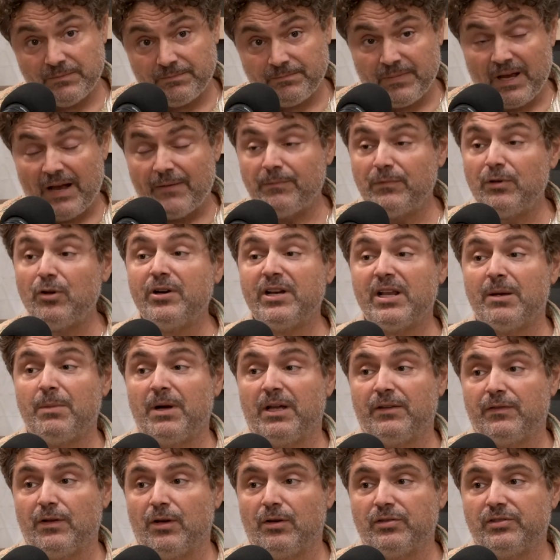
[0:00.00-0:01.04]
I'm learning
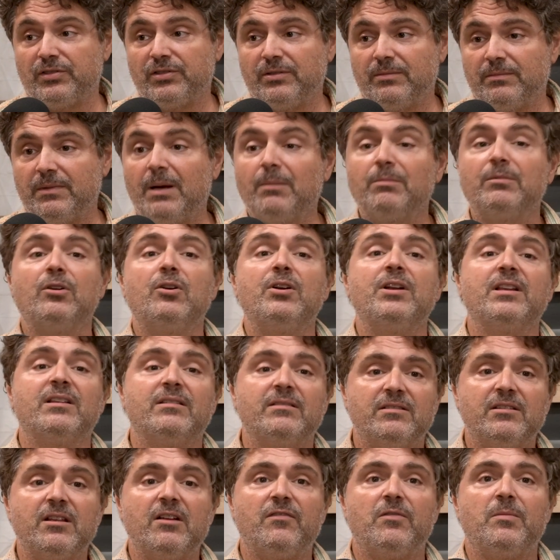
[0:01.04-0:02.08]
about those. I'm
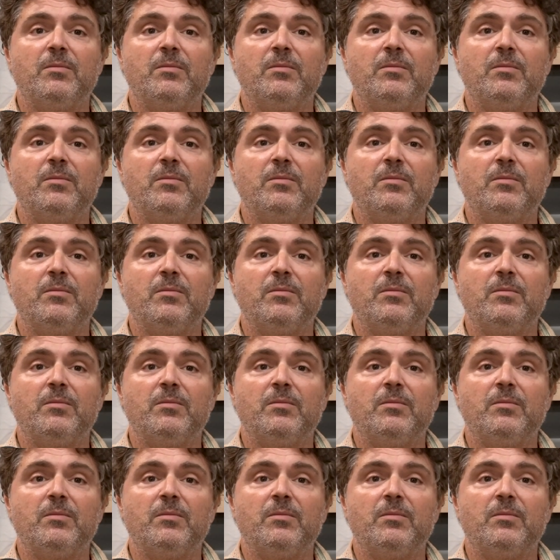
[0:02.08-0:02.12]
learning stuff